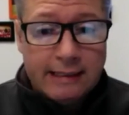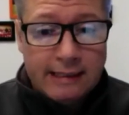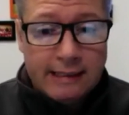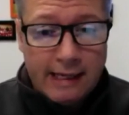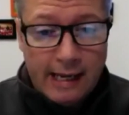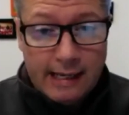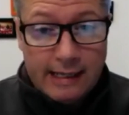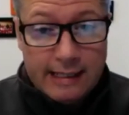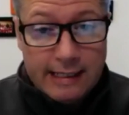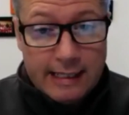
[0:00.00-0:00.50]

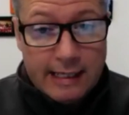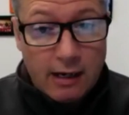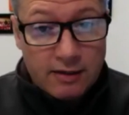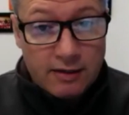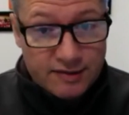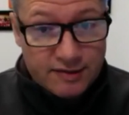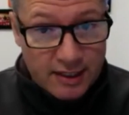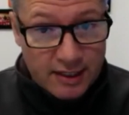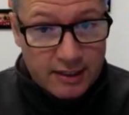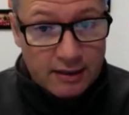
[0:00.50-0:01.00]
and he
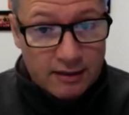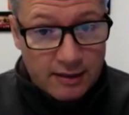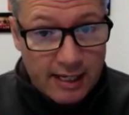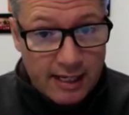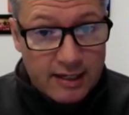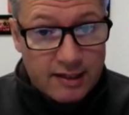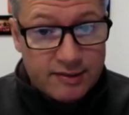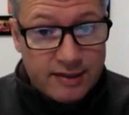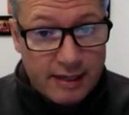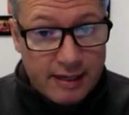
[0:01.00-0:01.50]

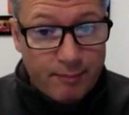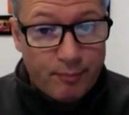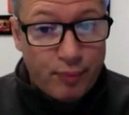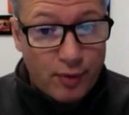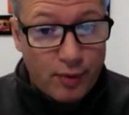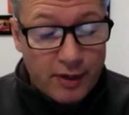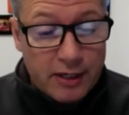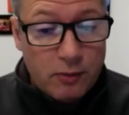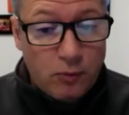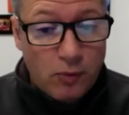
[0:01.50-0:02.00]
articulated them
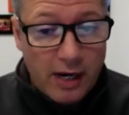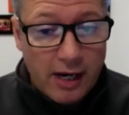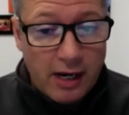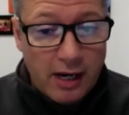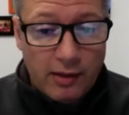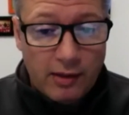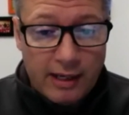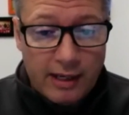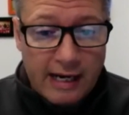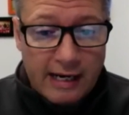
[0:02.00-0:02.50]
pretty
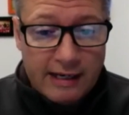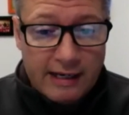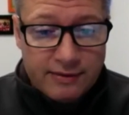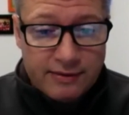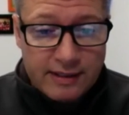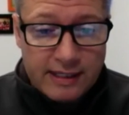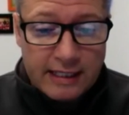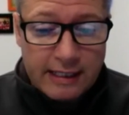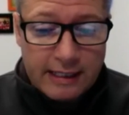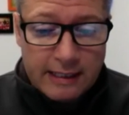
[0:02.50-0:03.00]
well. And I
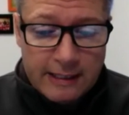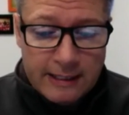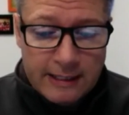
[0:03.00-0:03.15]
think